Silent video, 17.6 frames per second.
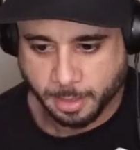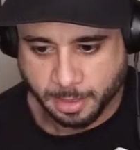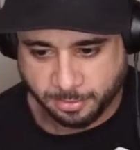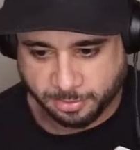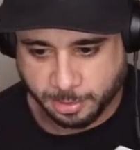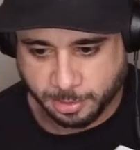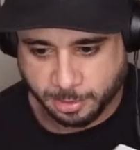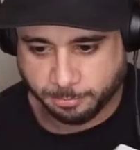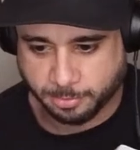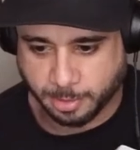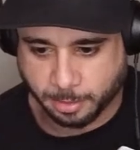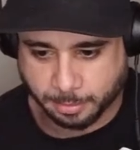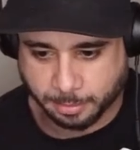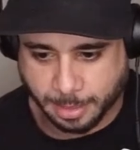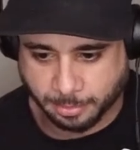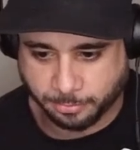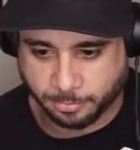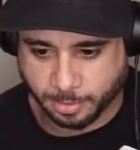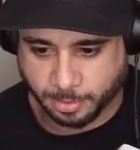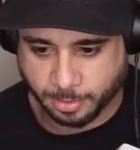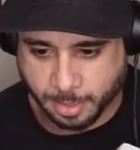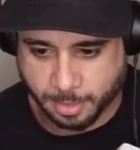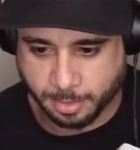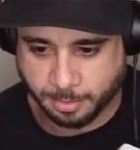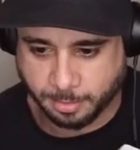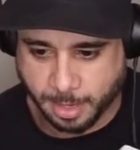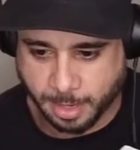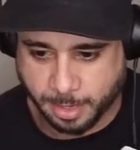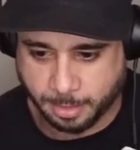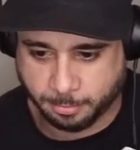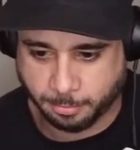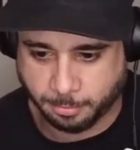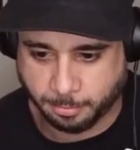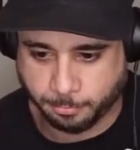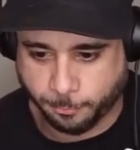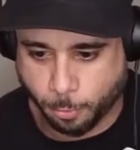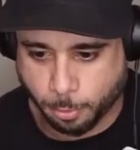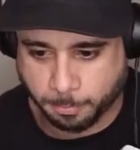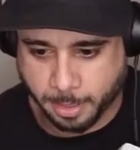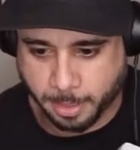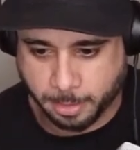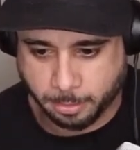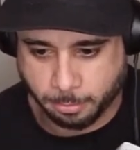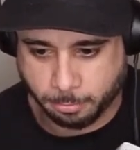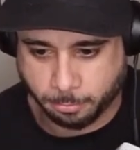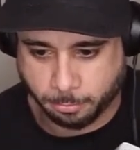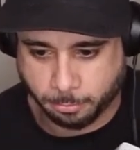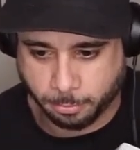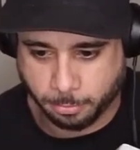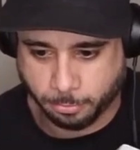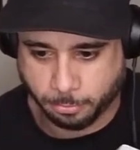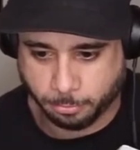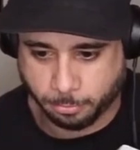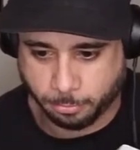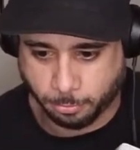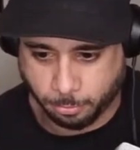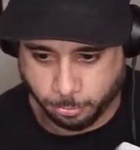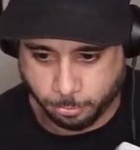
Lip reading: it seems like that's the kind of diet form that you